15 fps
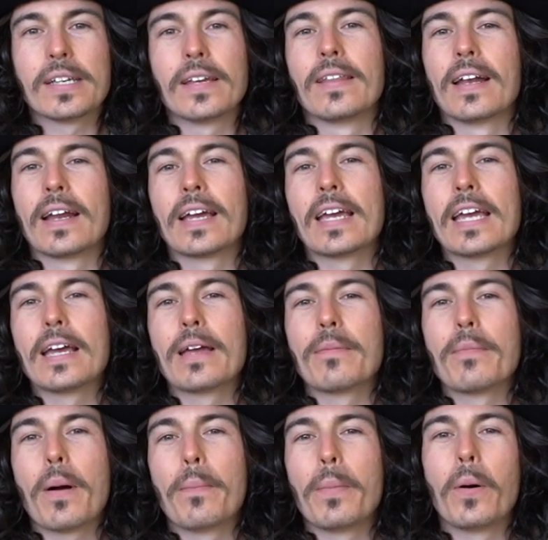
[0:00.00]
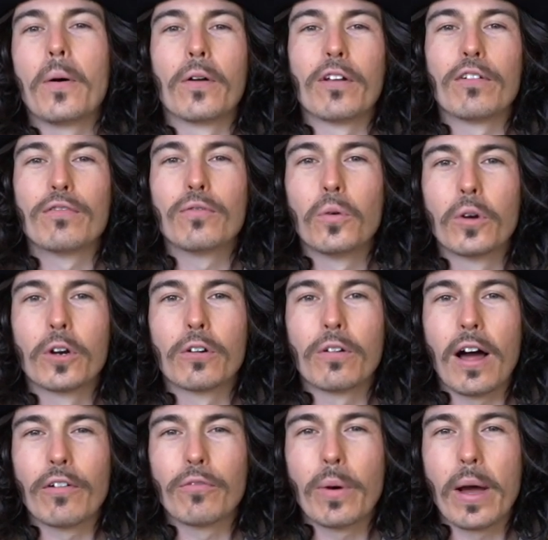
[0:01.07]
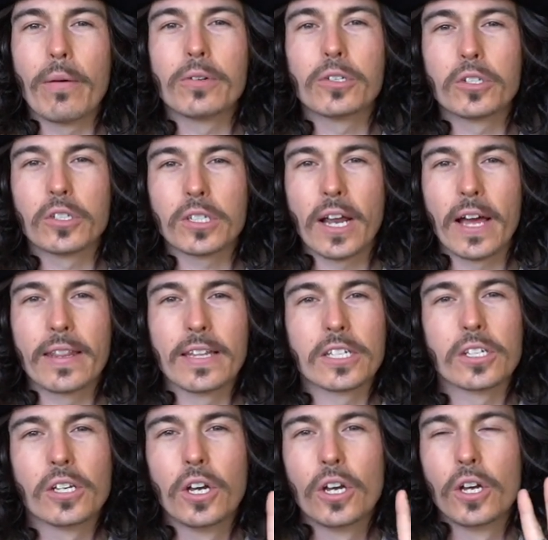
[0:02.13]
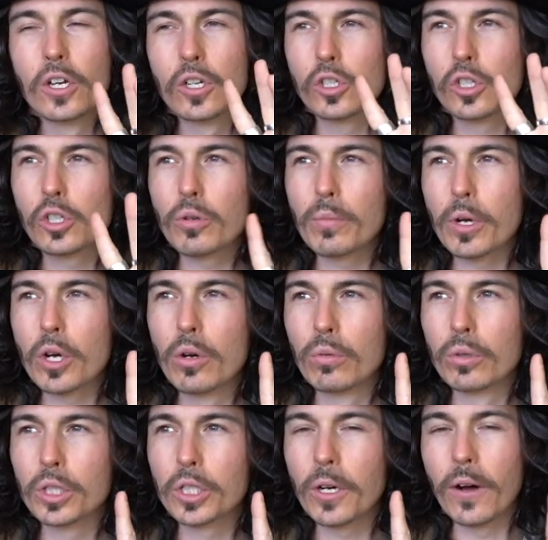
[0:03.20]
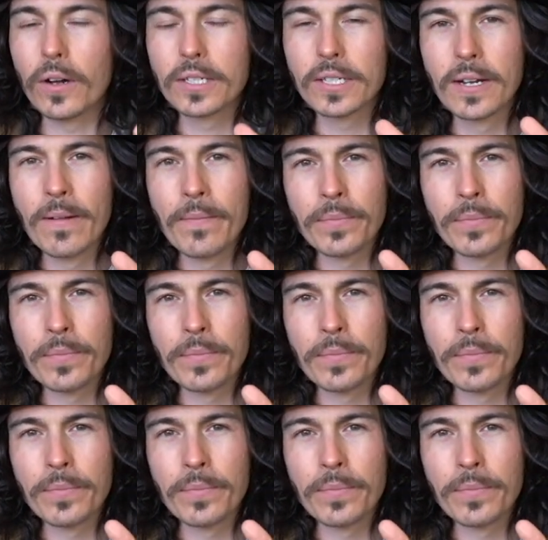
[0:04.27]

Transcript: and then I came upon a photograph where it was just like this super cool shot.